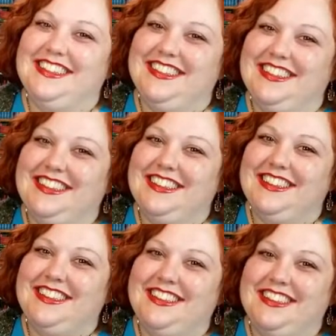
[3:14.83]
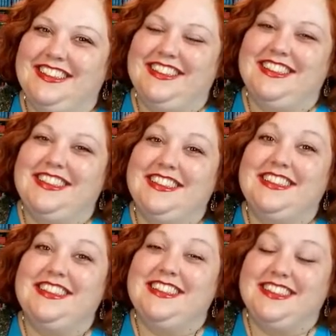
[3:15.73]

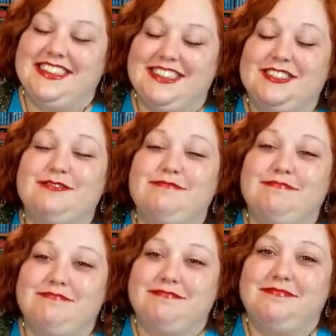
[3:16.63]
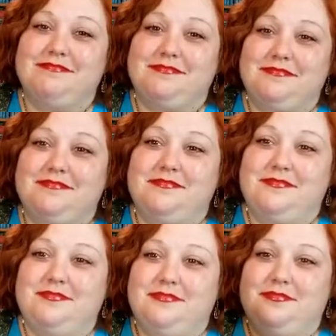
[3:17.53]

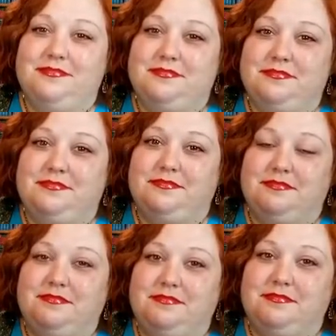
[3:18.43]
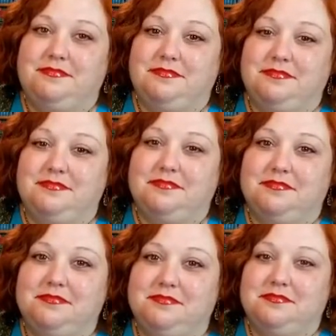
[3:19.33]

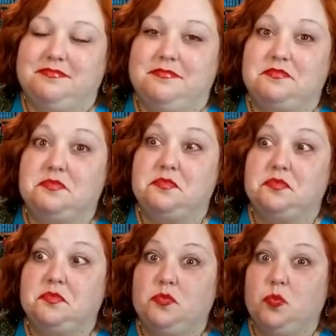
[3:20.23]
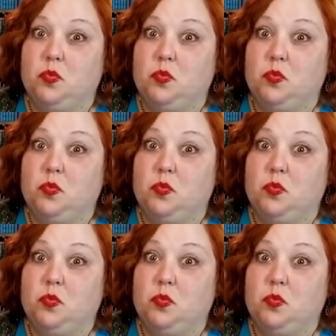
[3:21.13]
No words are spoken by the person on screen.